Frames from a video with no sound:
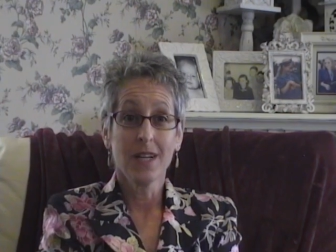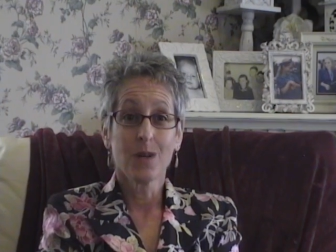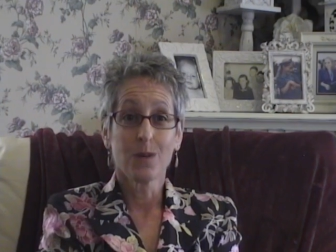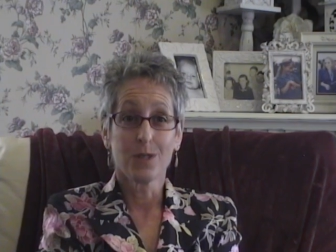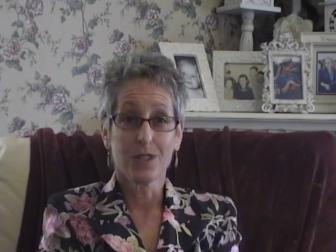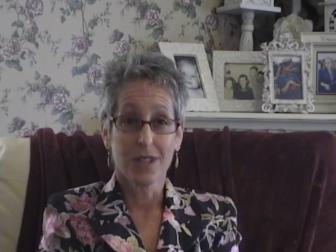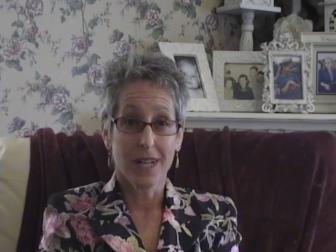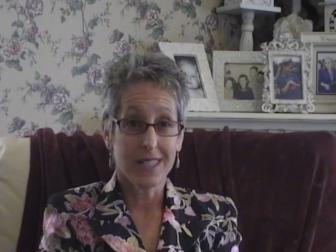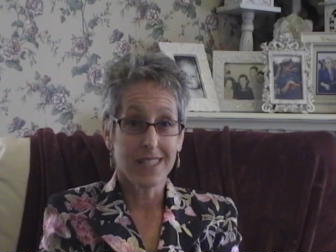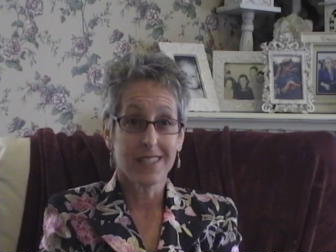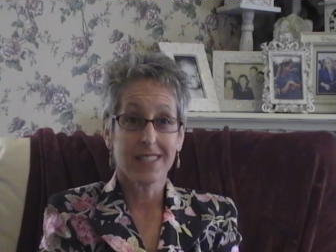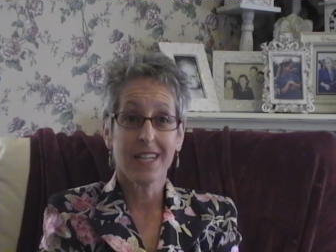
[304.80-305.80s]
would you like
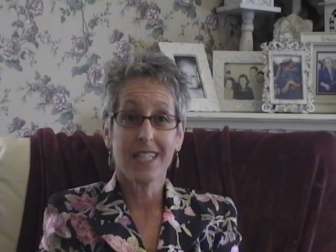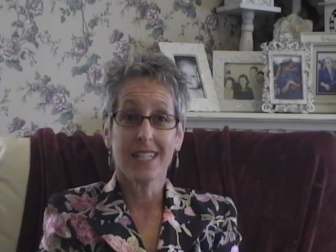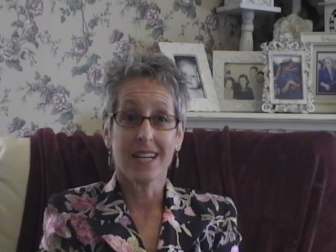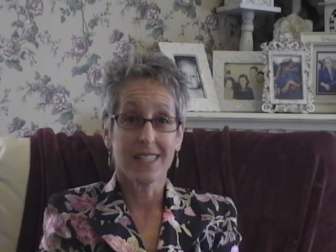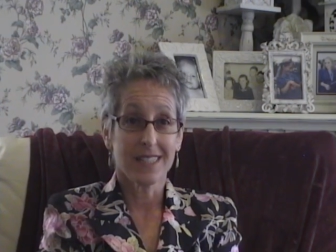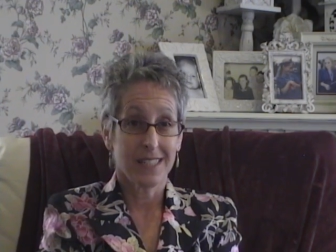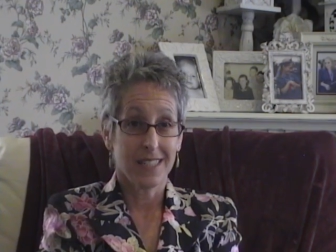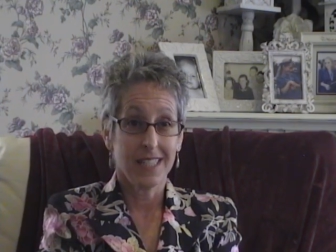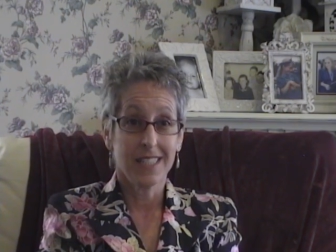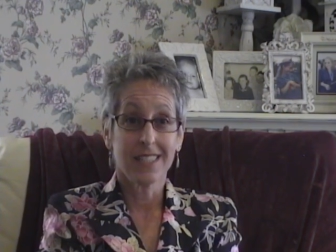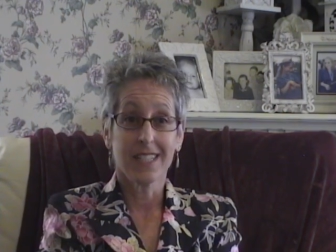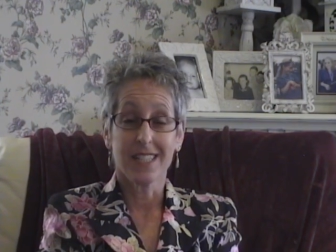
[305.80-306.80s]
to study us? And he
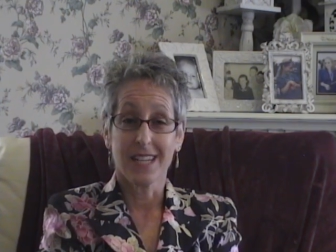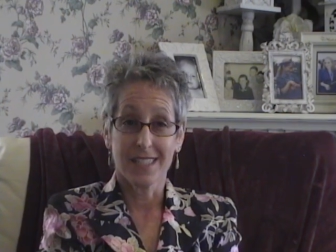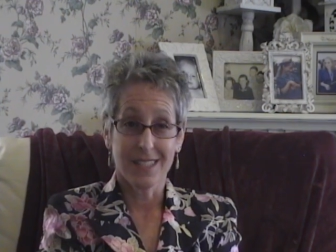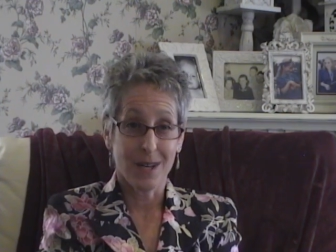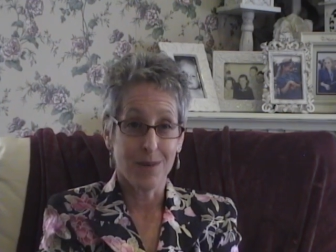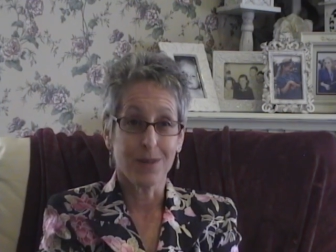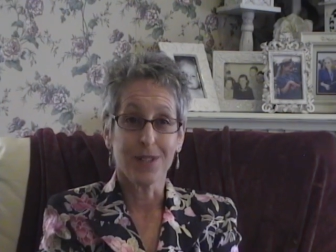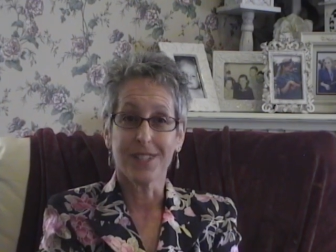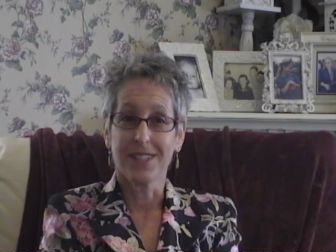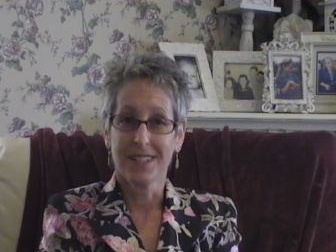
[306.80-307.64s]
said, yes, I would.